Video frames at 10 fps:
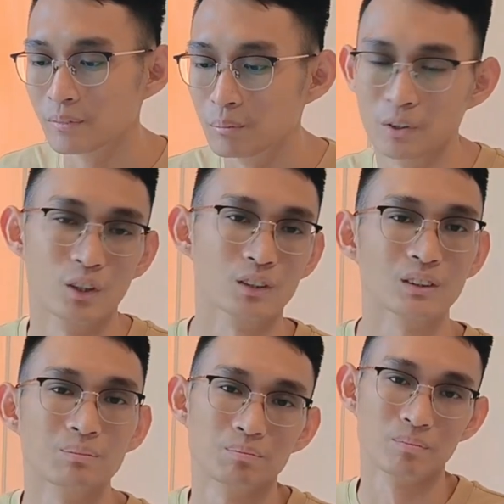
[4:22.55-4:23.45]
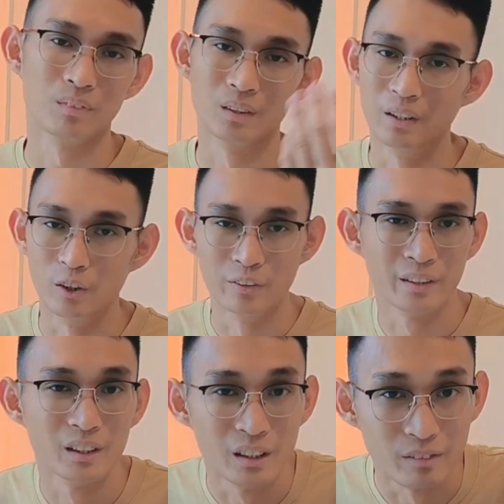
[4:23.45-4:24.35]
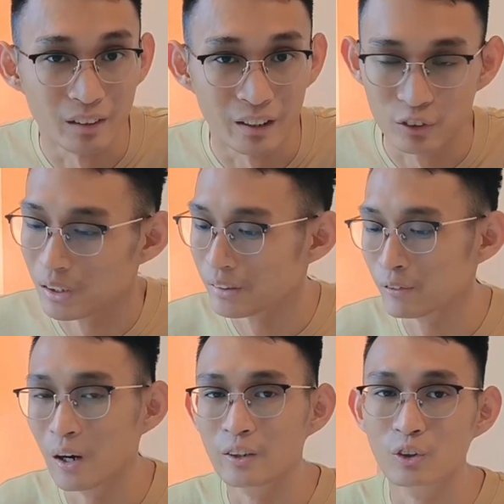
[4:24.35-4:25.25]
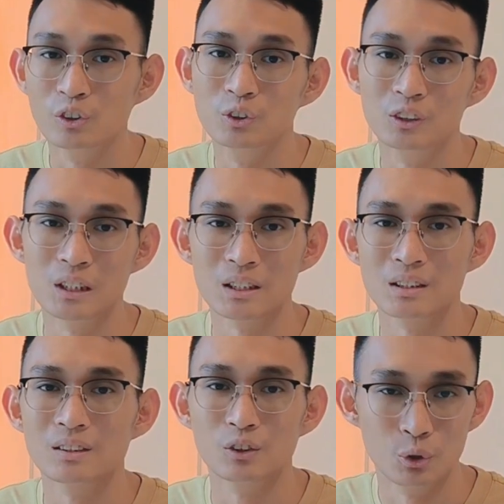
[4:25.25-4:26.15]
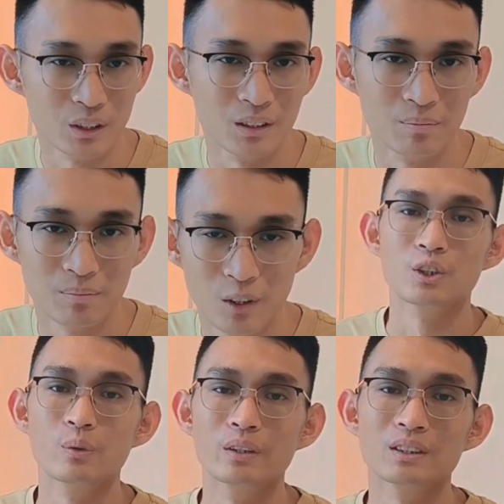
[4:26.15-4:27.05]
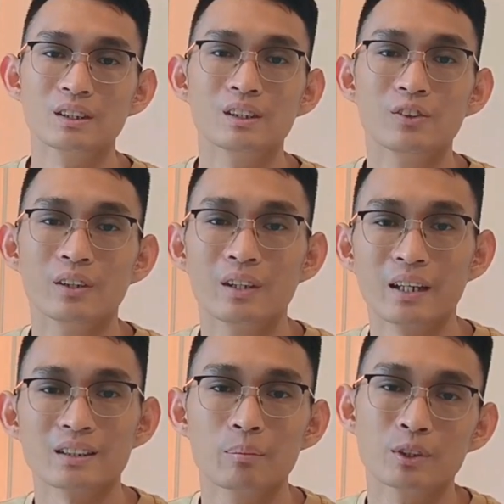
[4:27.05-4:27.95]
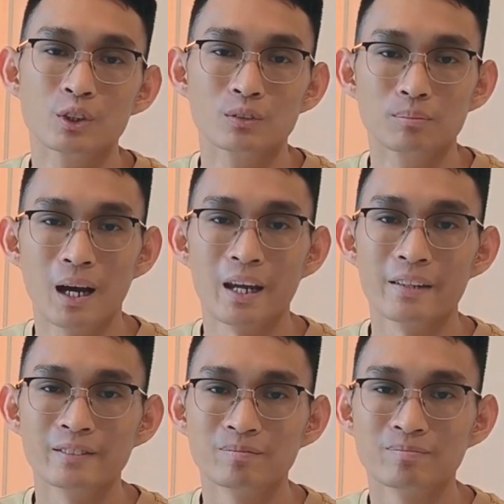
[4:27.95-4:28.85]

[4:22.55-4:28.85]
Because they already give the tax relief, why don't you just use it? So we'll see you in your next episode. Bye!